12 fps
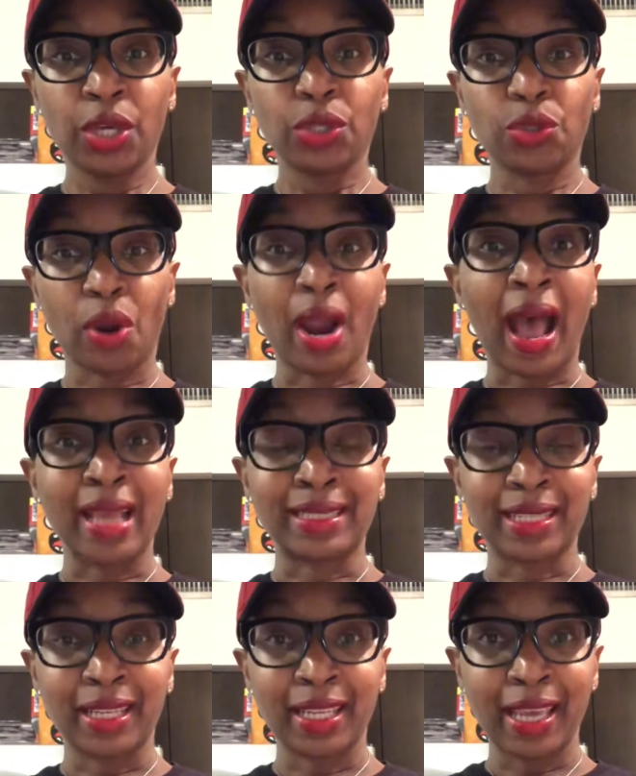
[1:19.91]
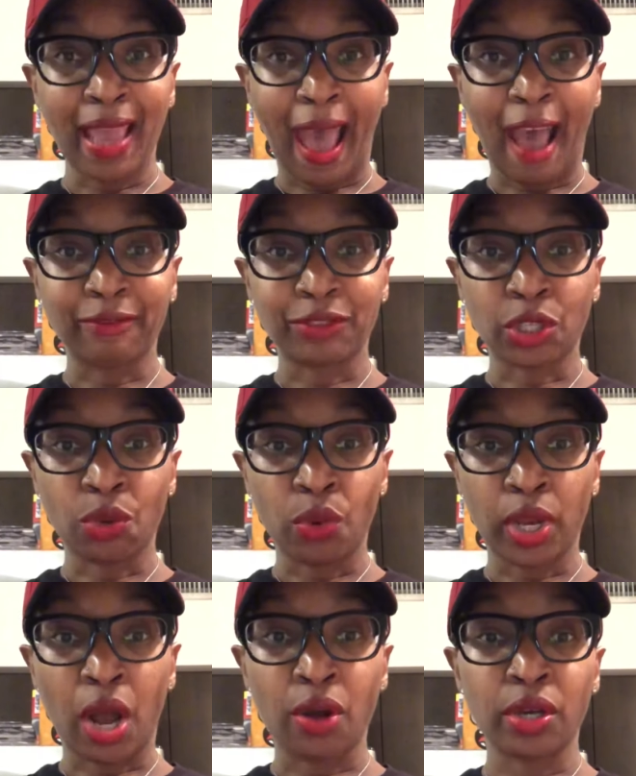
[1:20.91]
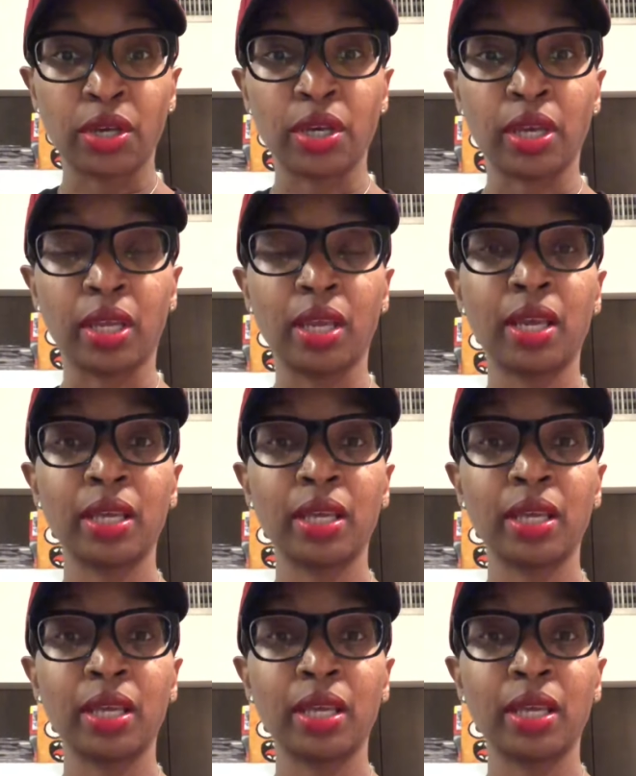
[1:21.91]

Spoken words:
your identity after widowhood.